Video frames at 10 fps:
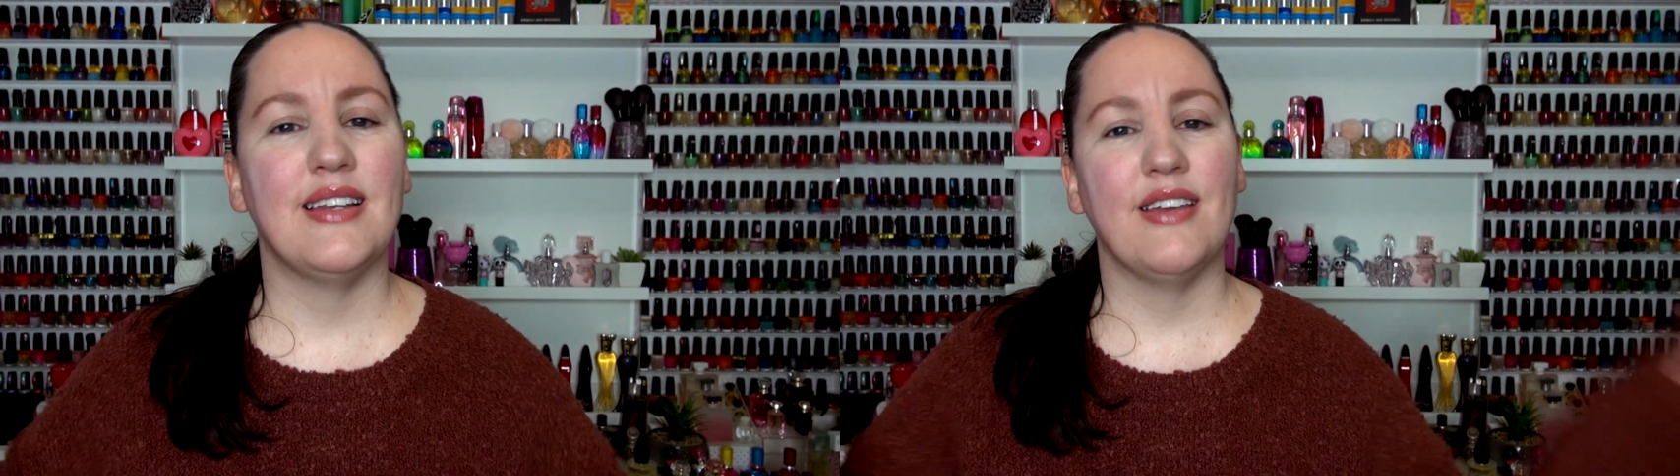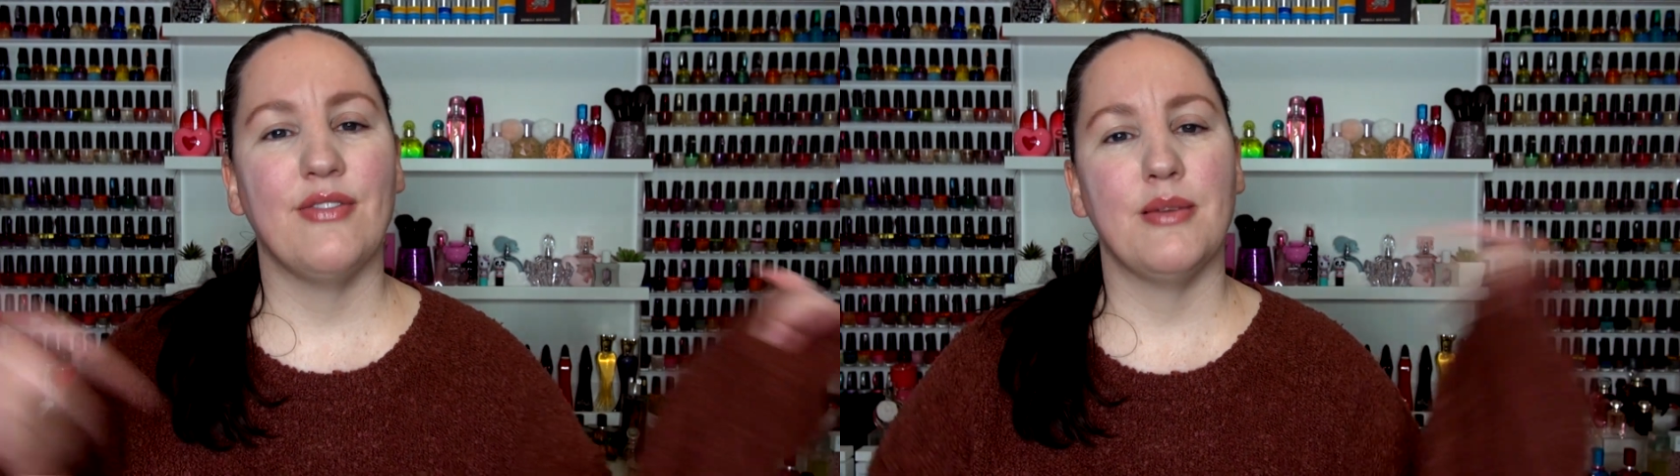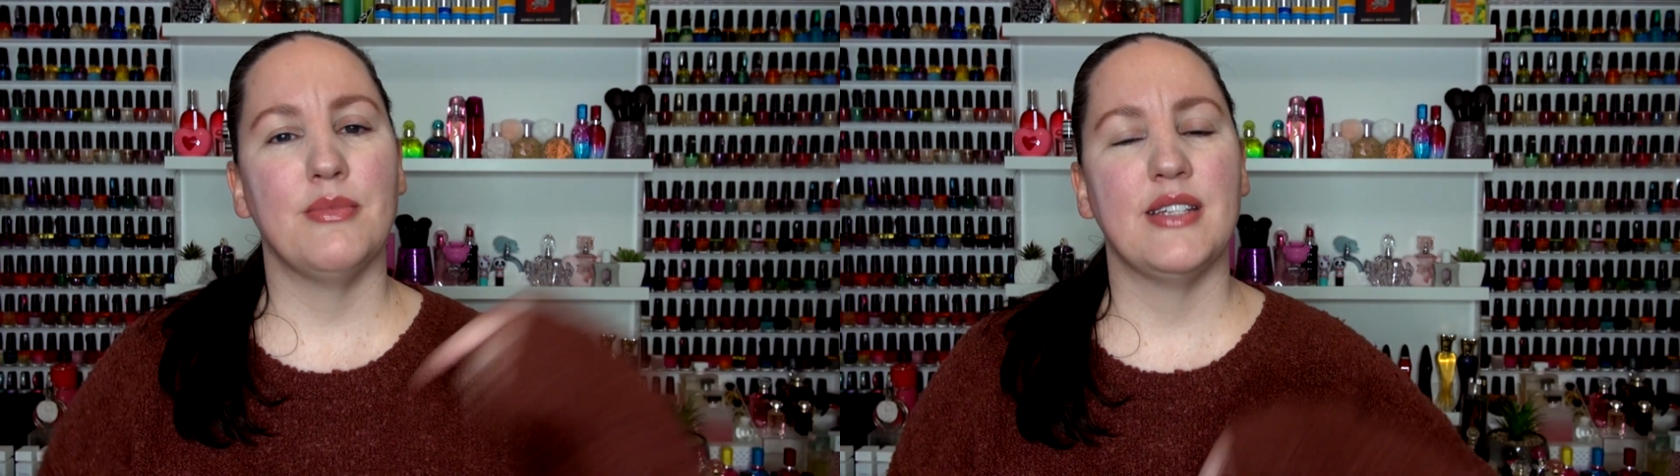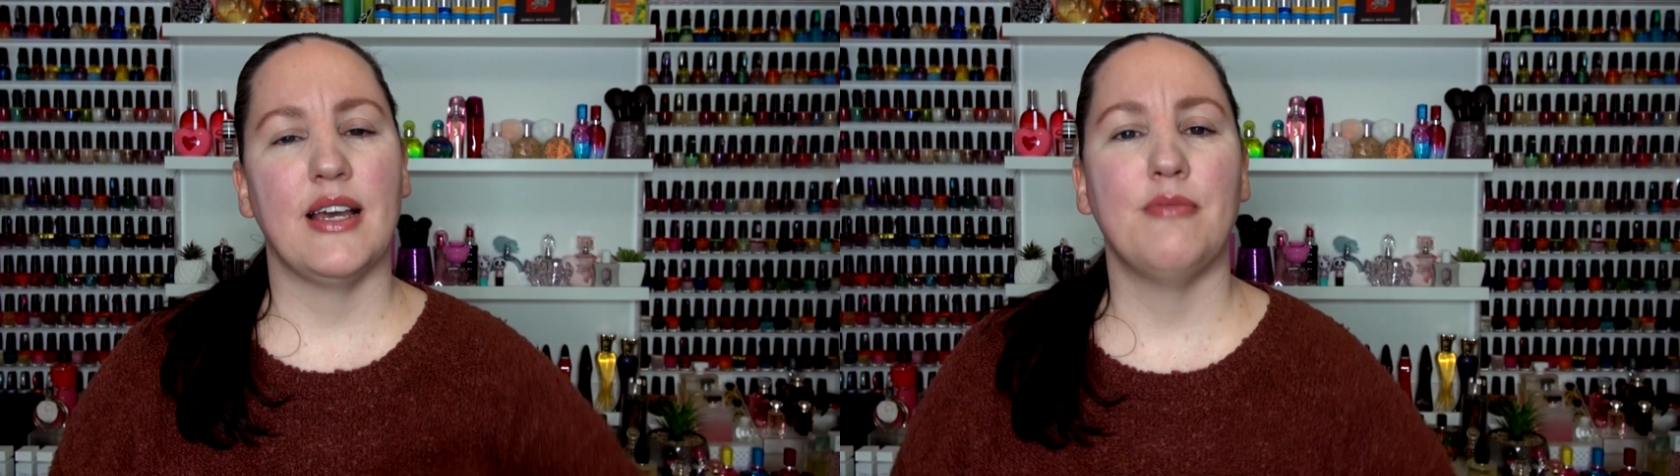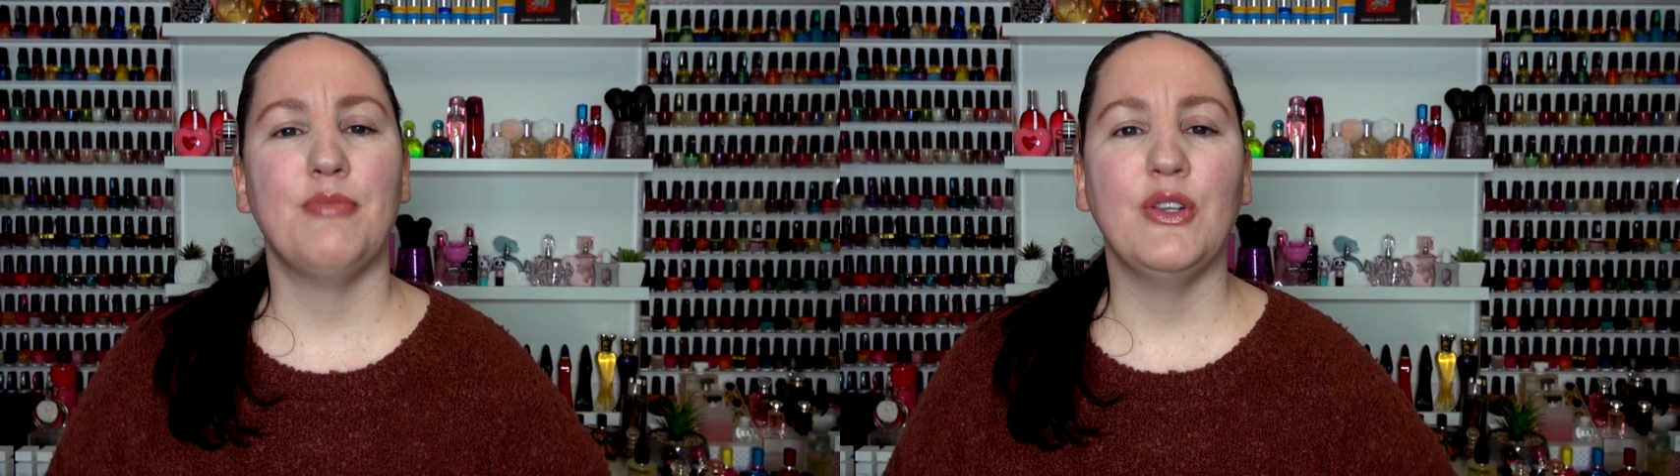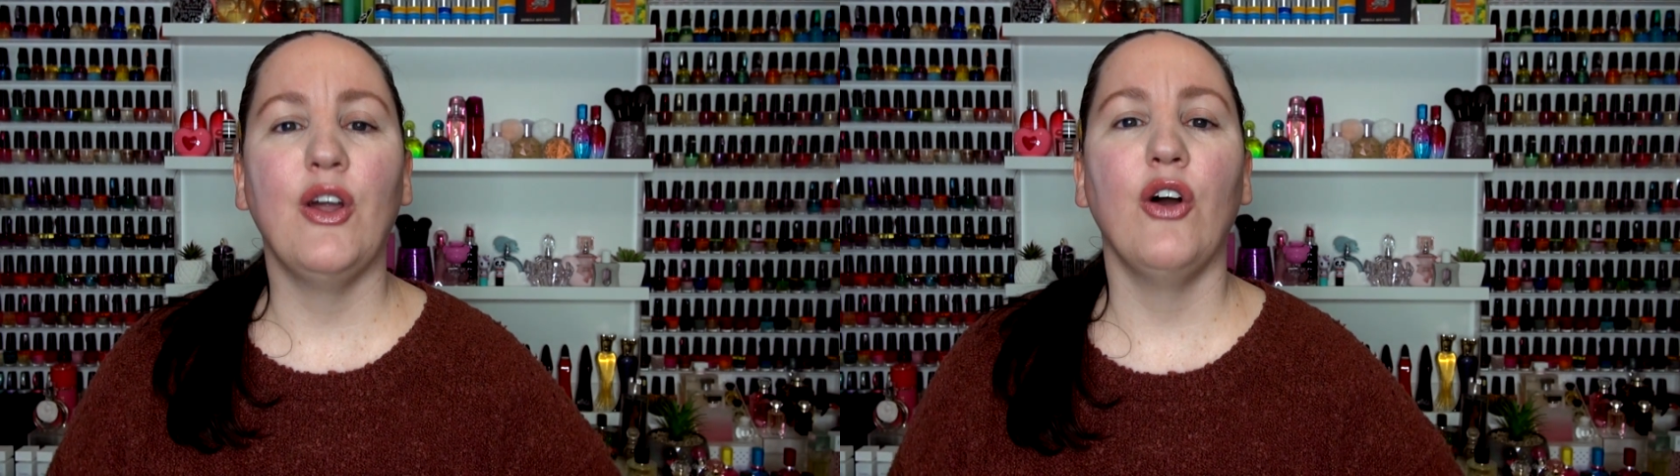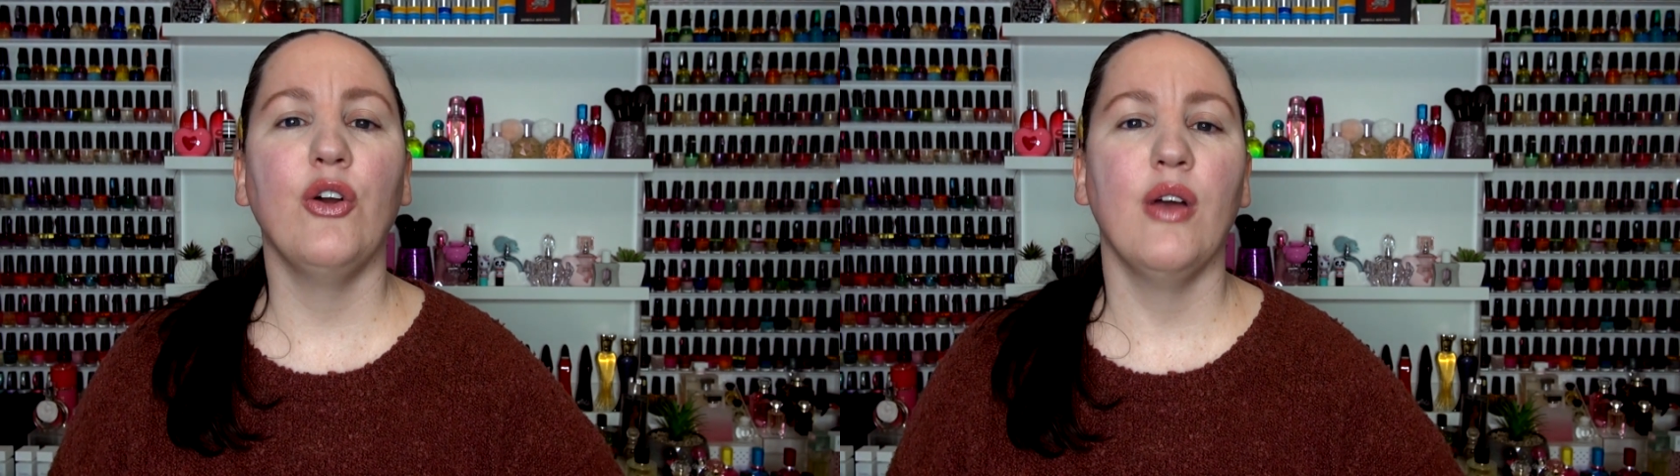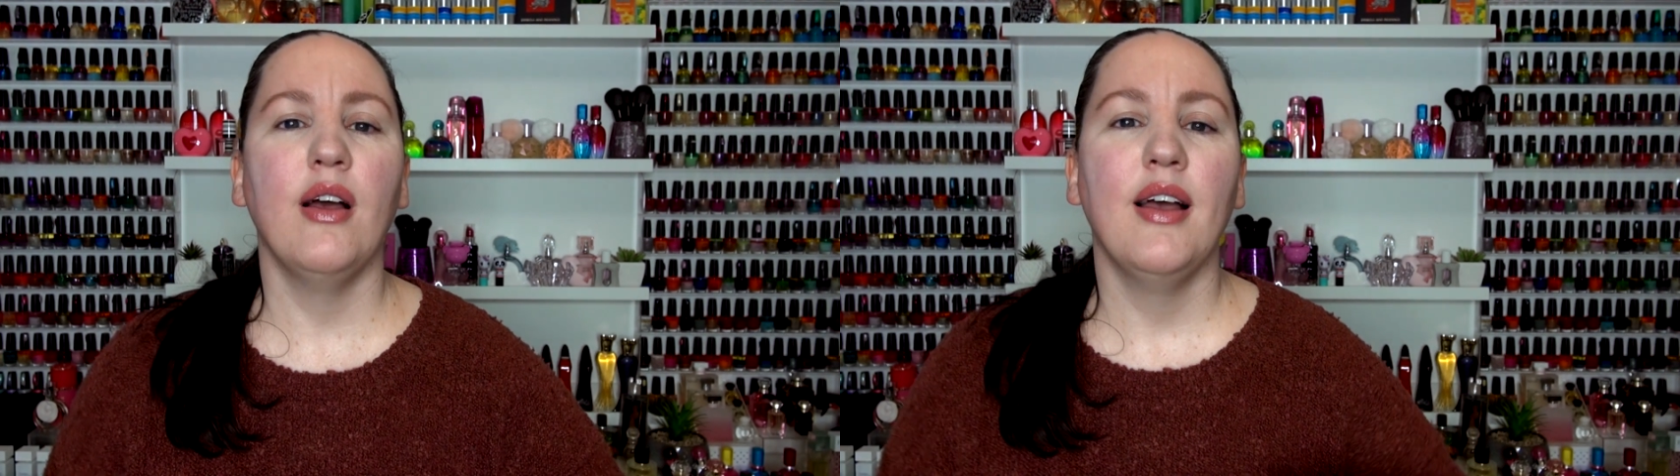leave them down below